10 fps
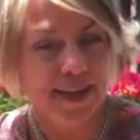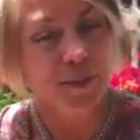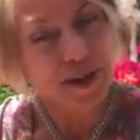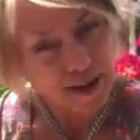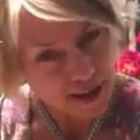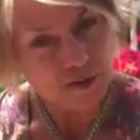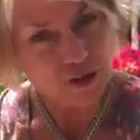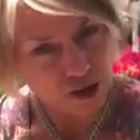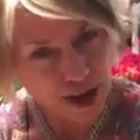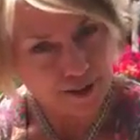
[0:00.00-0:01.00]
can be kind of a
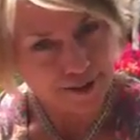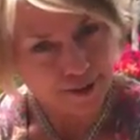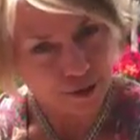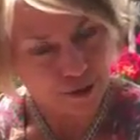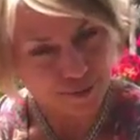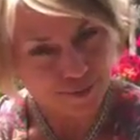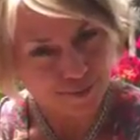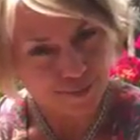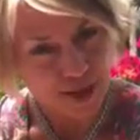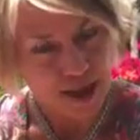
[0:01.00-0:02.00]
challenge.
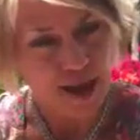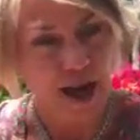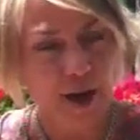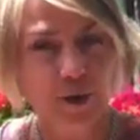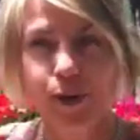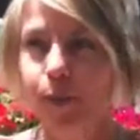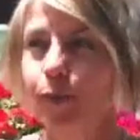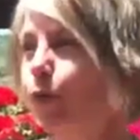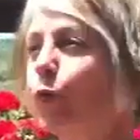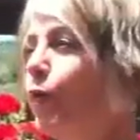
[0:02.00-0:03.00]
I
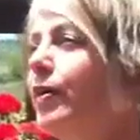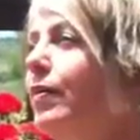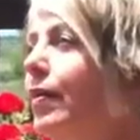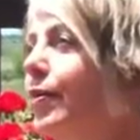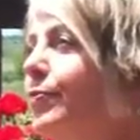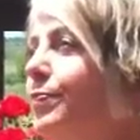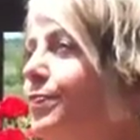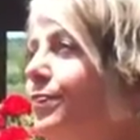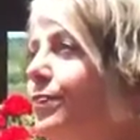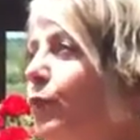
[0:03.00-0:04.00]
remember when
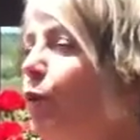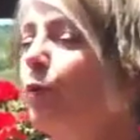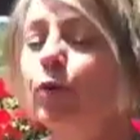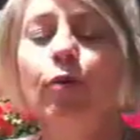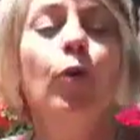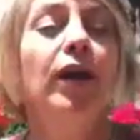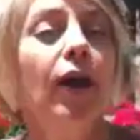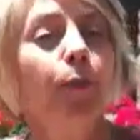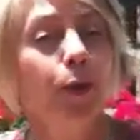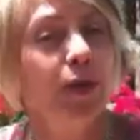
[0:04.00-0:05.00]
we were
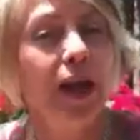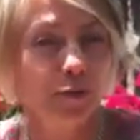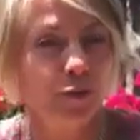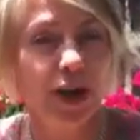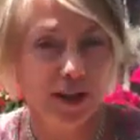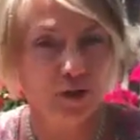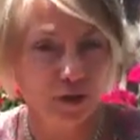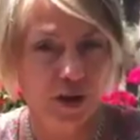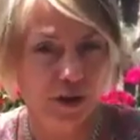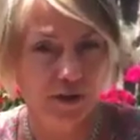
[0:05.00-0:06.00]
growing up, we would have relish
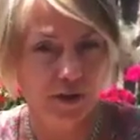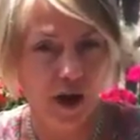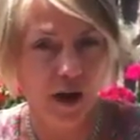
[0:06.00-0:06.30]
trays at the